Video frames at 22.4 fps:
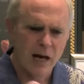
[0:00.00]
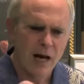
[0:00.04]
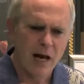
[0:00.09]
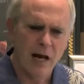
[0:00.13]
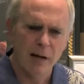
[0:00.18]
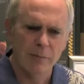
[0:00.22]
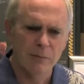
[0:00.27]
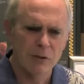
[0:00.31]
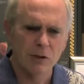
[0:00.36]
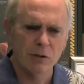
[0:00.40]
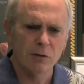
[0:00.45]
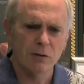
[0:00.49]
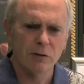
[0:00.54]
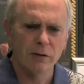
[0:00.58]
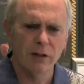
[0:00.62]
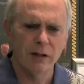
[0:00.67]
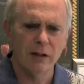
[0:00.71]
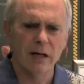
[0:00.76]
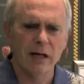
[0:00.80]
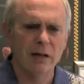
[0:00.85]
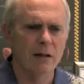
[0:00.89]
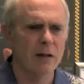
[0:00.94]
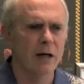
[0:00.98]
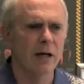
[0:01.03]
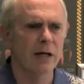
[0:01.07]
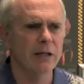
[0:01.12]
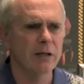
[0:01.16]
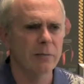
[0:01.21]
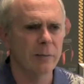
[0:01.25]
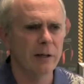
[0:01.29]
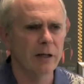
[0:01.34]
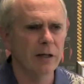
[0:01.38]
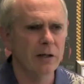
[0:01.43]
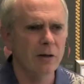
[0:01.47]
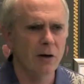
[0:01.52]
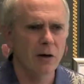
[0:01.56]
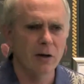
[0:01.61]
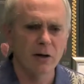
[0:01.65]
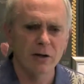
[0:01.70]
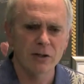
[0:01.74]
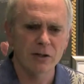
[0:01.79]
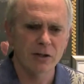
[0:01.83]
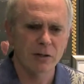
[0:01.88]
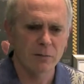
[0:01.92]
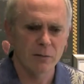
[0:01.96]
absolutely allied to my
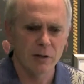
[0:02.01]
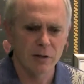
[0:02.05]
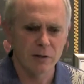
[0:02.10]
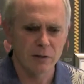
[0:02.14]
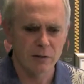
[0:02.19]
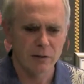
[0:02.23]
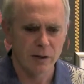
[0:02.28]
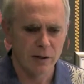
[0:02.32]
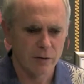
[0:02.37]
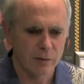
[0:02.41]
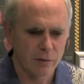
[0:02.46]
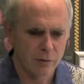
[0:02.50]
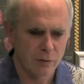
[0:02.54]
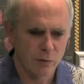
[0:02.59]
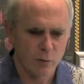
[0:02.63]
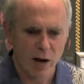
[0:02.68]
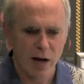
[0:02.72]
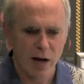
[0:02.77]
cause and